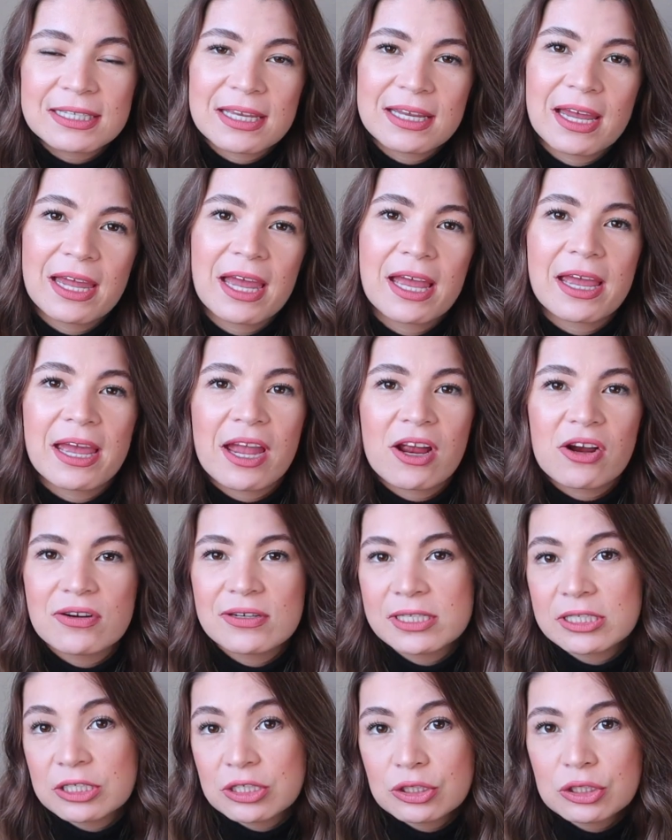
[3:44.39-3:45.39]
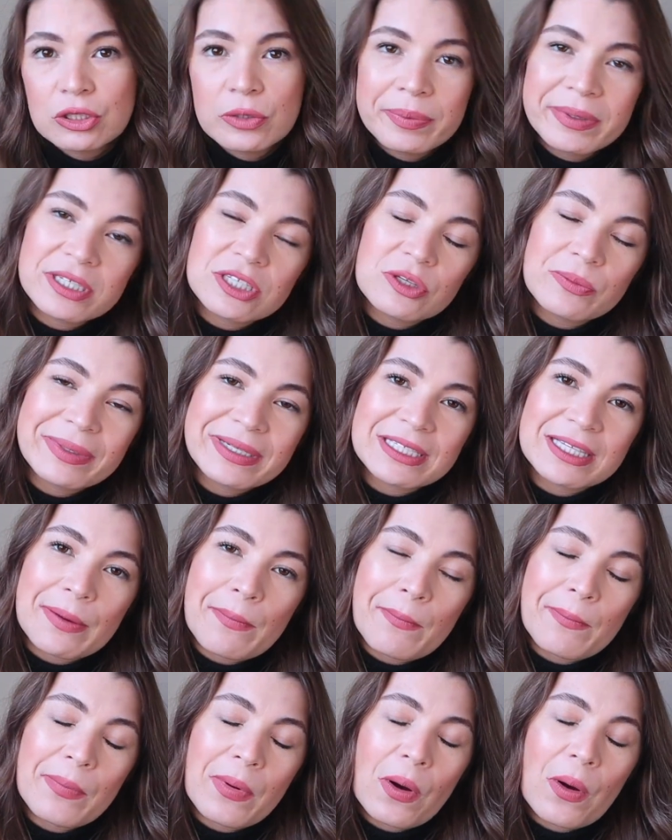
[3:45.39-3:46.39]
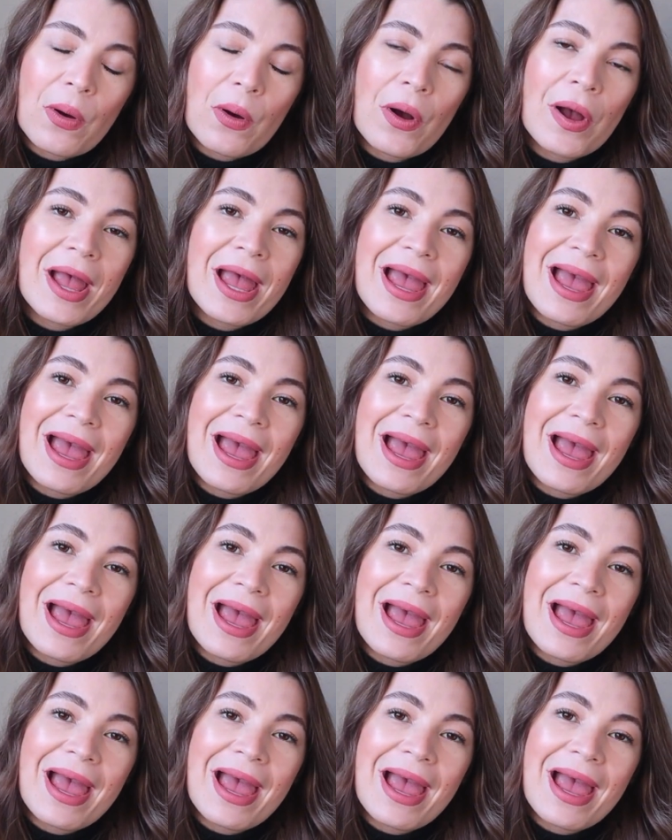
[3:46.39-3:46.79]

Skincare is super simple,